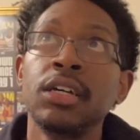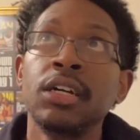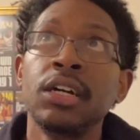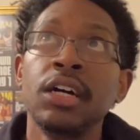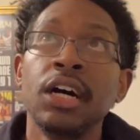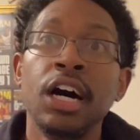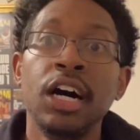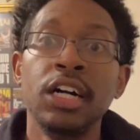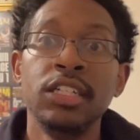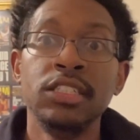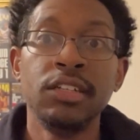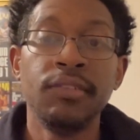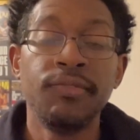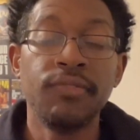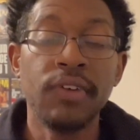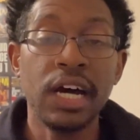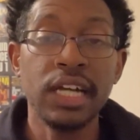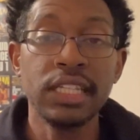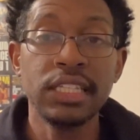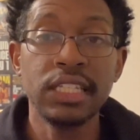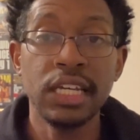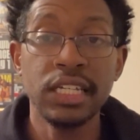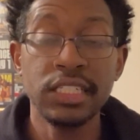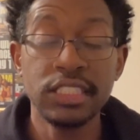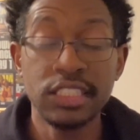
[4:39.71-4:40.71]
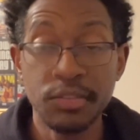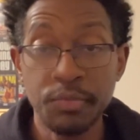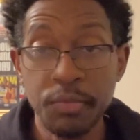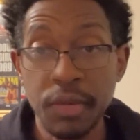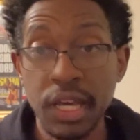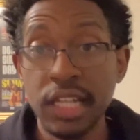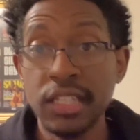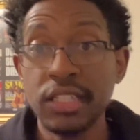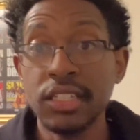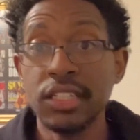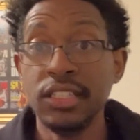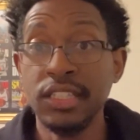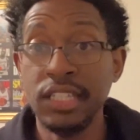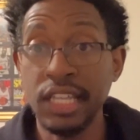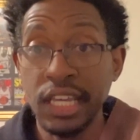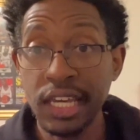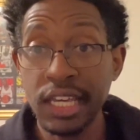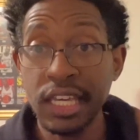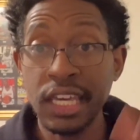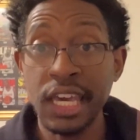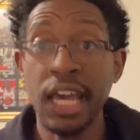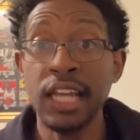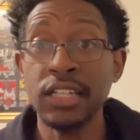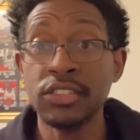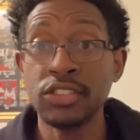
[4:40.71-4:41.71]
Devontae Smith
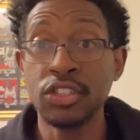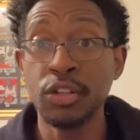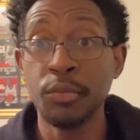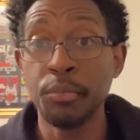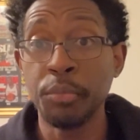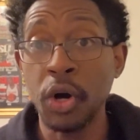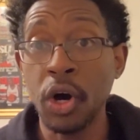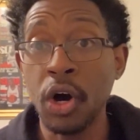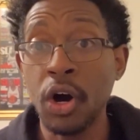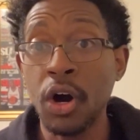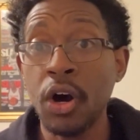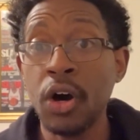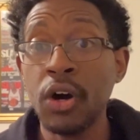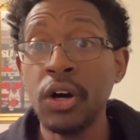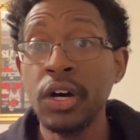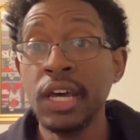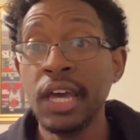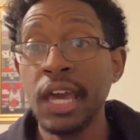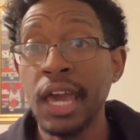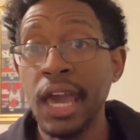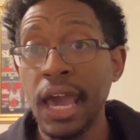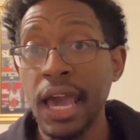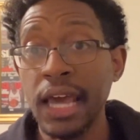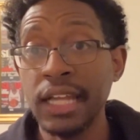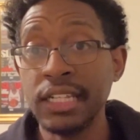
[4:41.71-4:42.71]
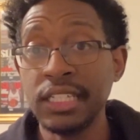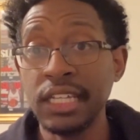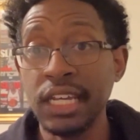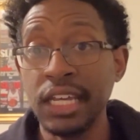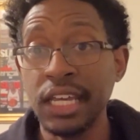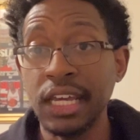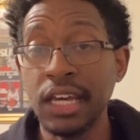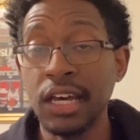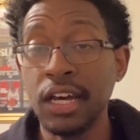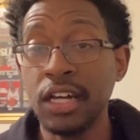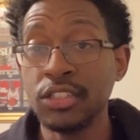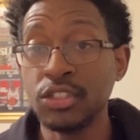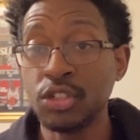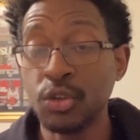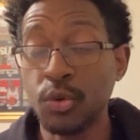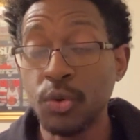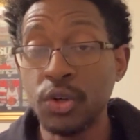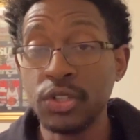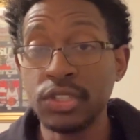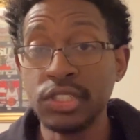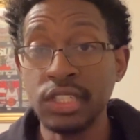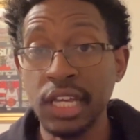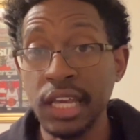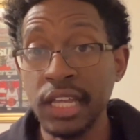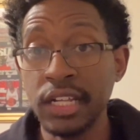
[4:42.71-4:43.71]
did catch the ball at the
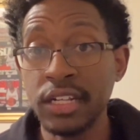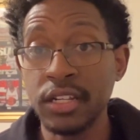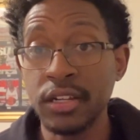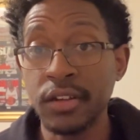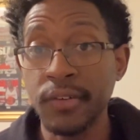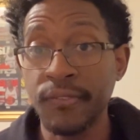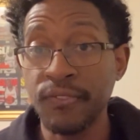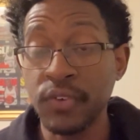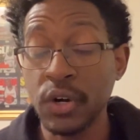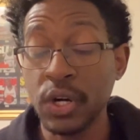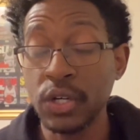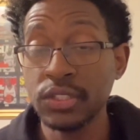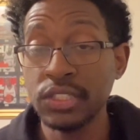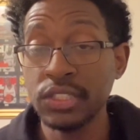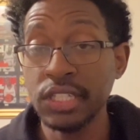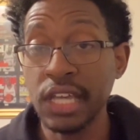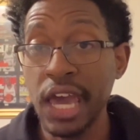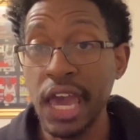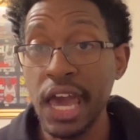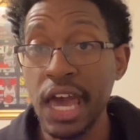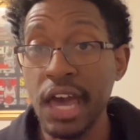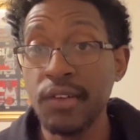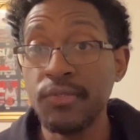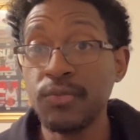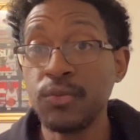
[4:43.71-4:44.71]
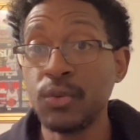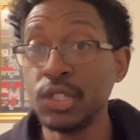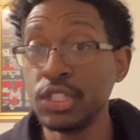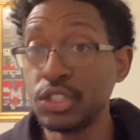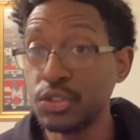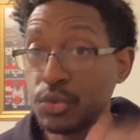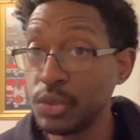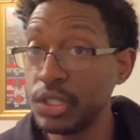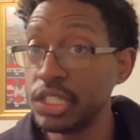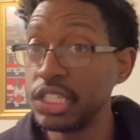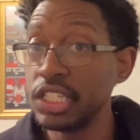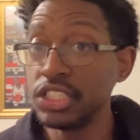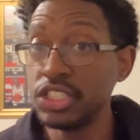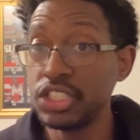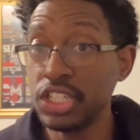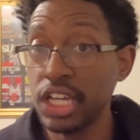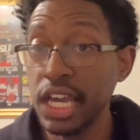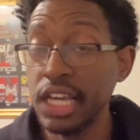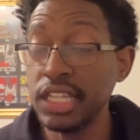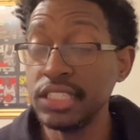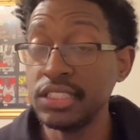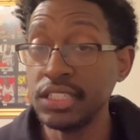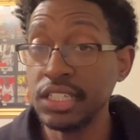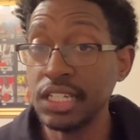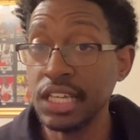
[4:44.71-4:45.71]
towards the end of the first half, which would have
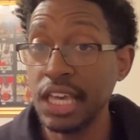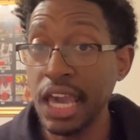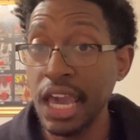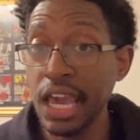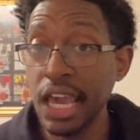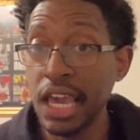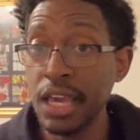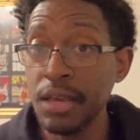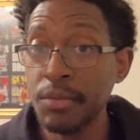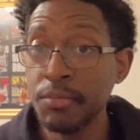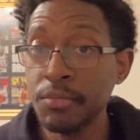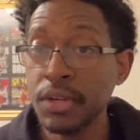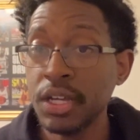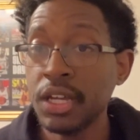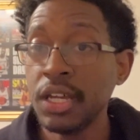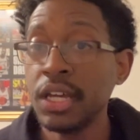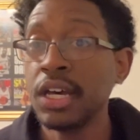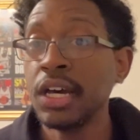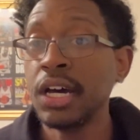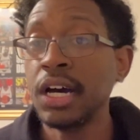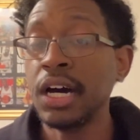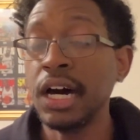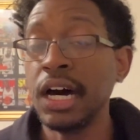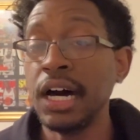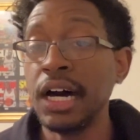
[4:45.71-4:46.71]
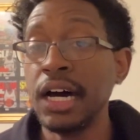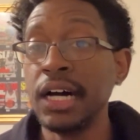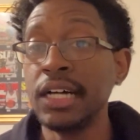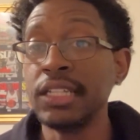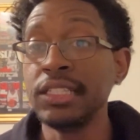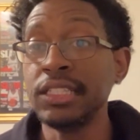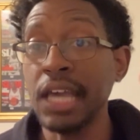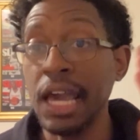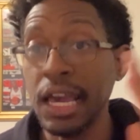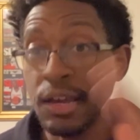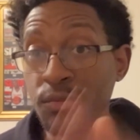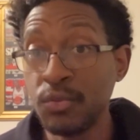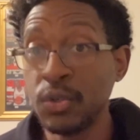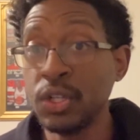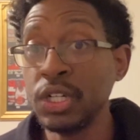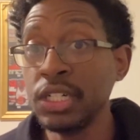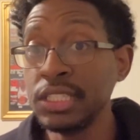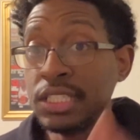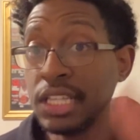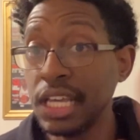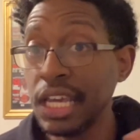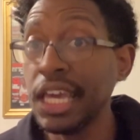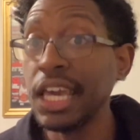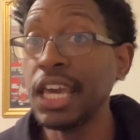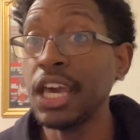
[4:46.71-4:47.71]
changed the game. That really
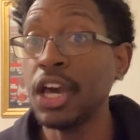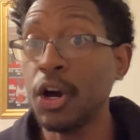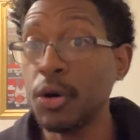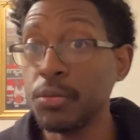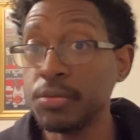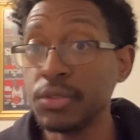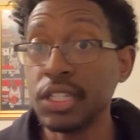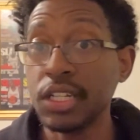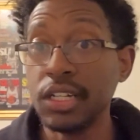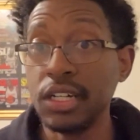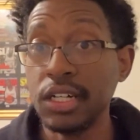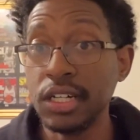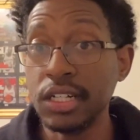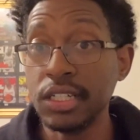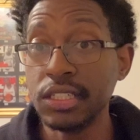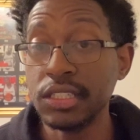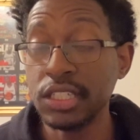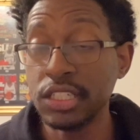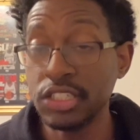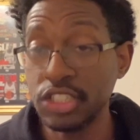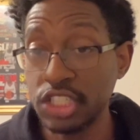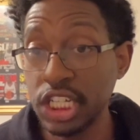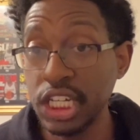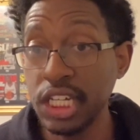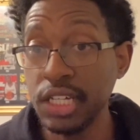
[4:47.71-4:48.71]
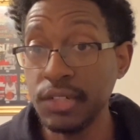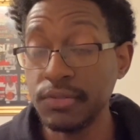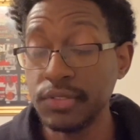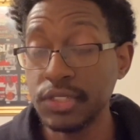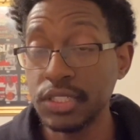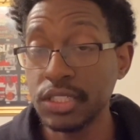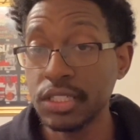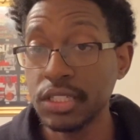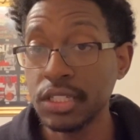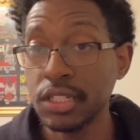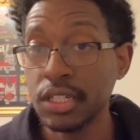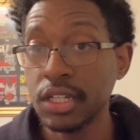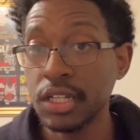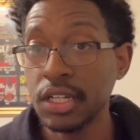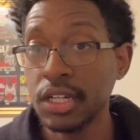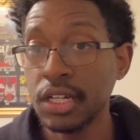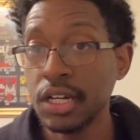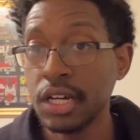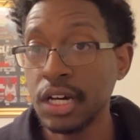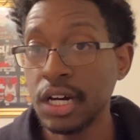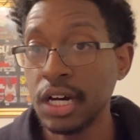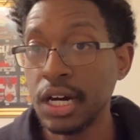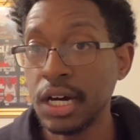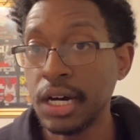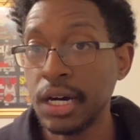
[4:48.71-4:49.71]
did help the Chiefs.
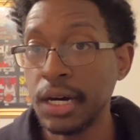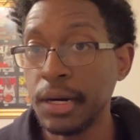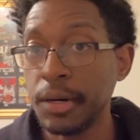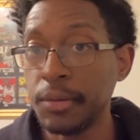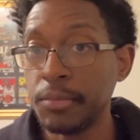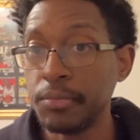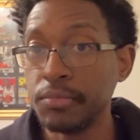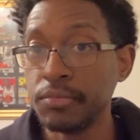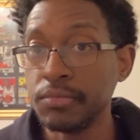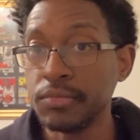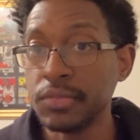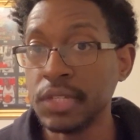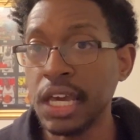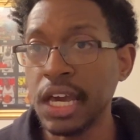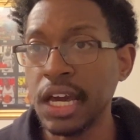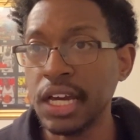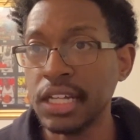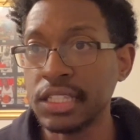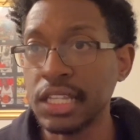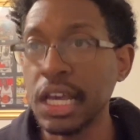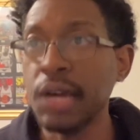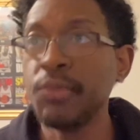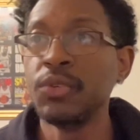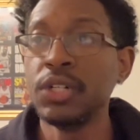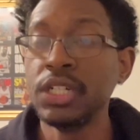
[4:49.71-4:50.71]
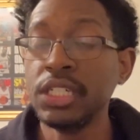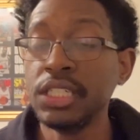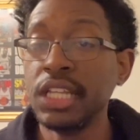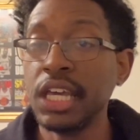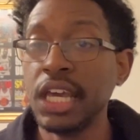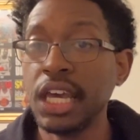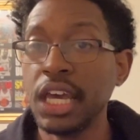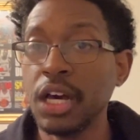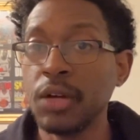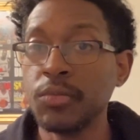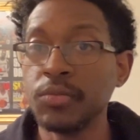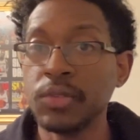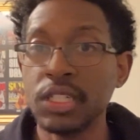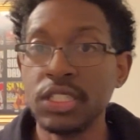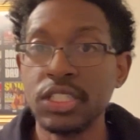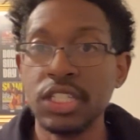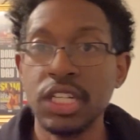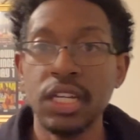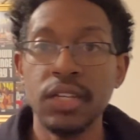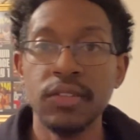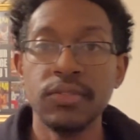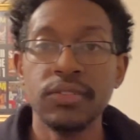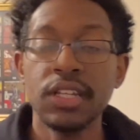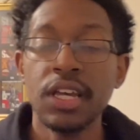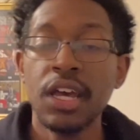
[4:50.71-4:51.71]
That really did help the
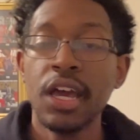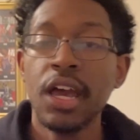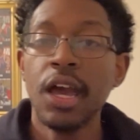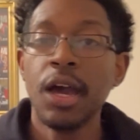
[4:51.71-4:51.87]
Chiefs.